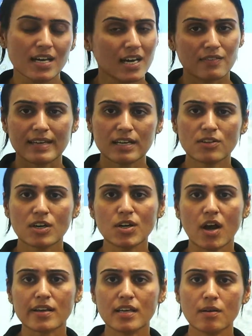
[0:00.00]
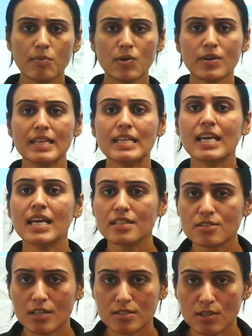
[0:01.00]
We are not talking about any
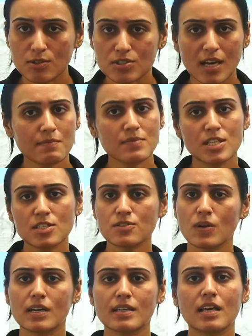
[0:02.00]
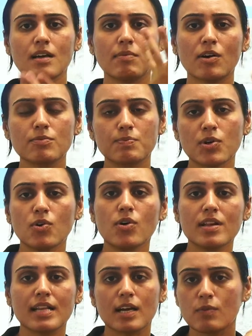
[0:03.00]
salt solution. I'm just talking about pure
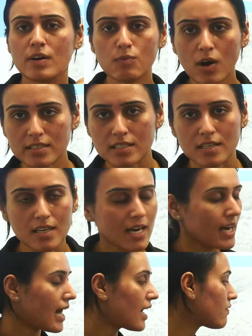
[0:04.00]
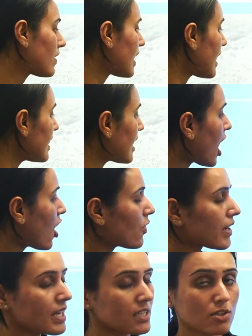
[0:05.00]
liquid water, and we allow
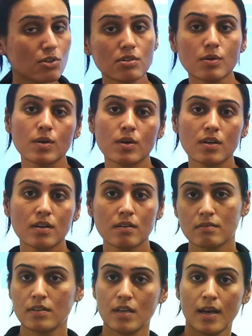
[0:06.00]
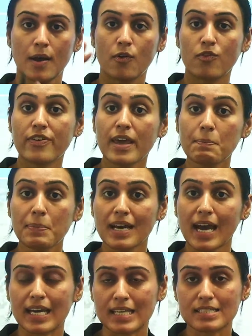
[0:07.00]
it to
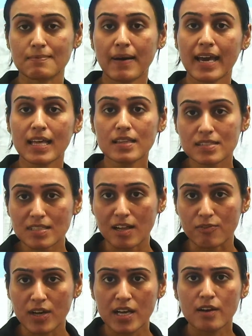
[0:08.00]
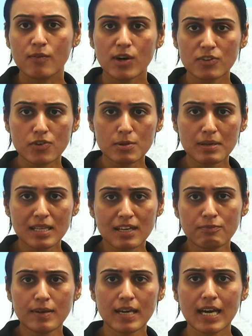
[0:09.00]
vaporize by itself. What will be left
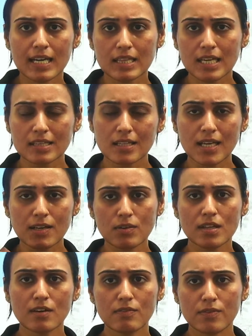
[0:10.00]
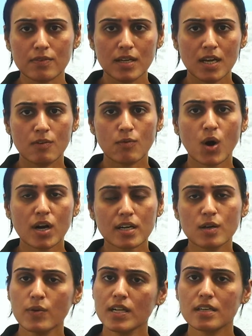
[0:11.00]
behind? Nothing. The water
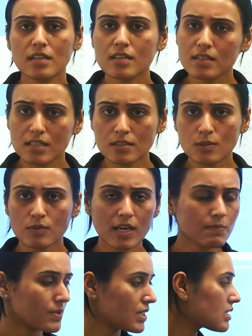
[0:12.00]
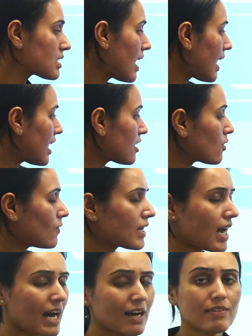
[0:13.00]
will turn into vapors and you will
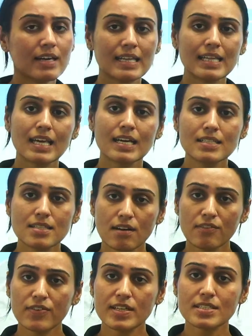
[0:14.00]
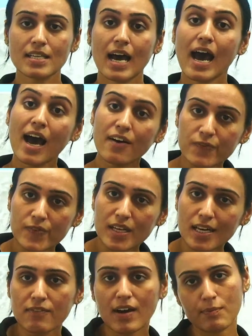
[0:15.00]
have a clear surface after
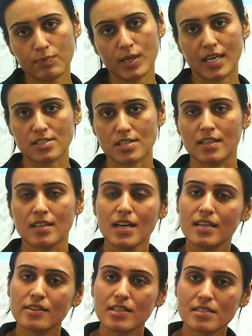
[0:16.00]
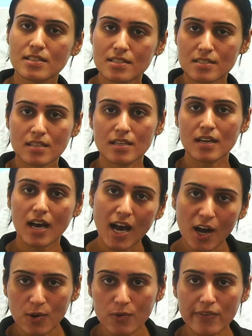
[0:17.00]
evaporation. This is
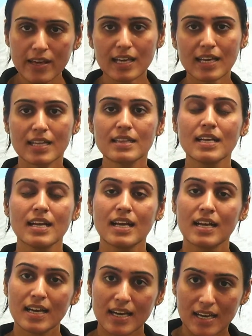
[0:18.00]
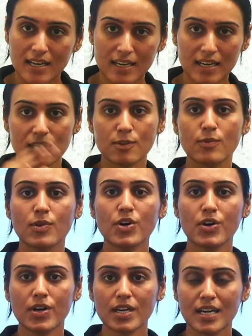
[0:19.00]
how we can
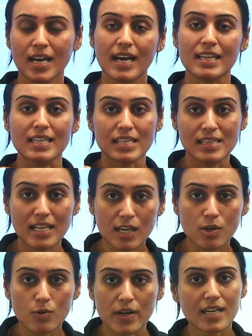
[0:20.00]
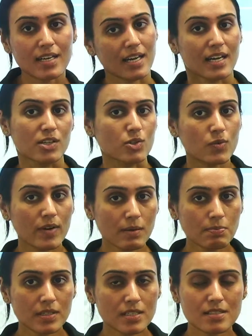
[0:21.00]
convert the liquid into
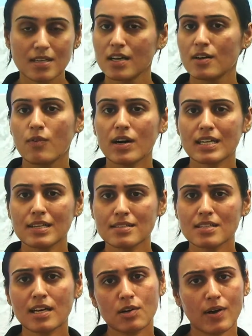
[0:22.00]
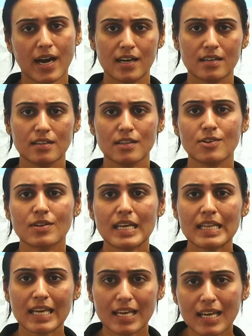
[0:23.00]
vapors. What is required? You can
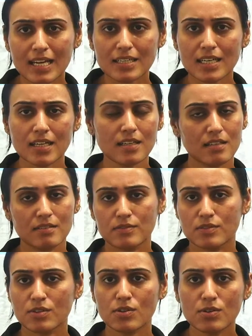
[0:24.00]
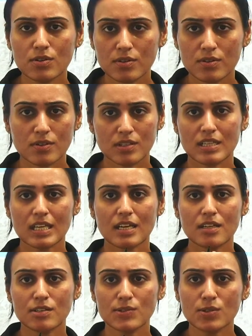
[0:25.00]
heat it. No need
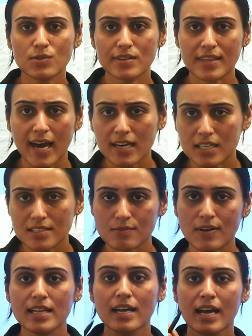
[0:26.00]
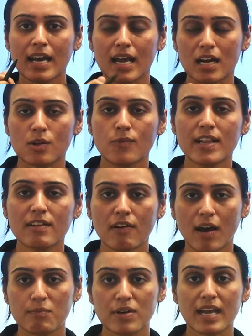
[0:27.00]
to do that as well. It will
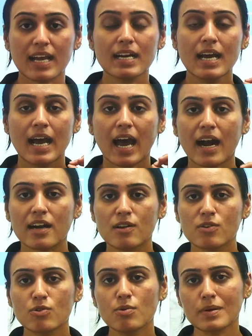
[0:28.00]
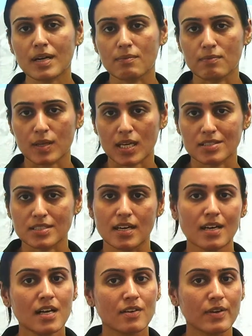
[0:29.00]
evaporate at room temperature.
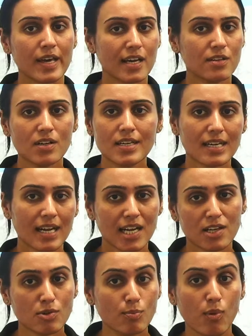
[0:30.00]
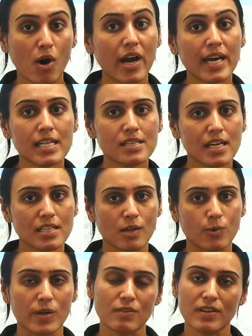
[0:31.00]
We are not trying to boil the
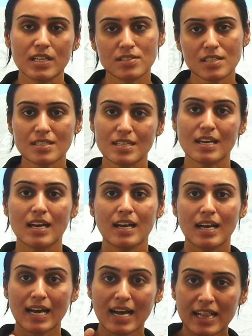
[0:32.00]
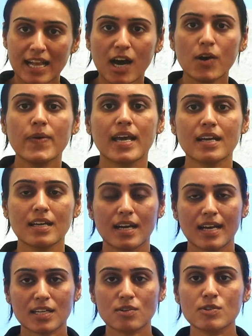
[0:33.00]
liquid. We are just allowing
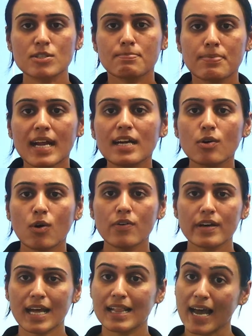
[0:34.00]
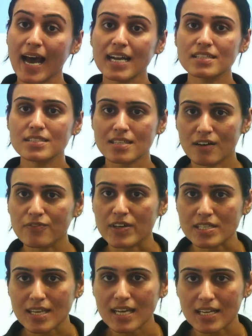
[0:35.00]
it to spread over a large surface
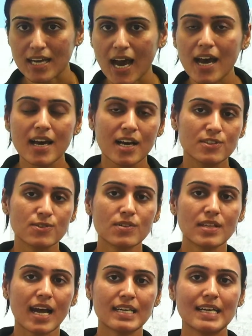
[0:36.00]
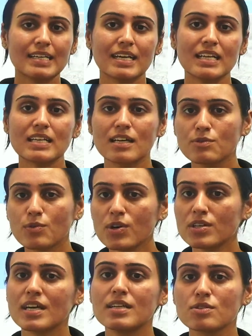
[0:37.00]
area so that it can convert
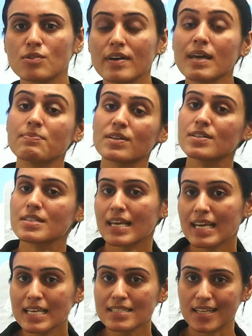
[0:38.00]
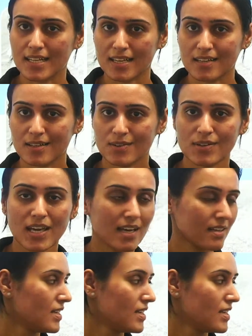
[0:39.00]
into vapors easily. Okay.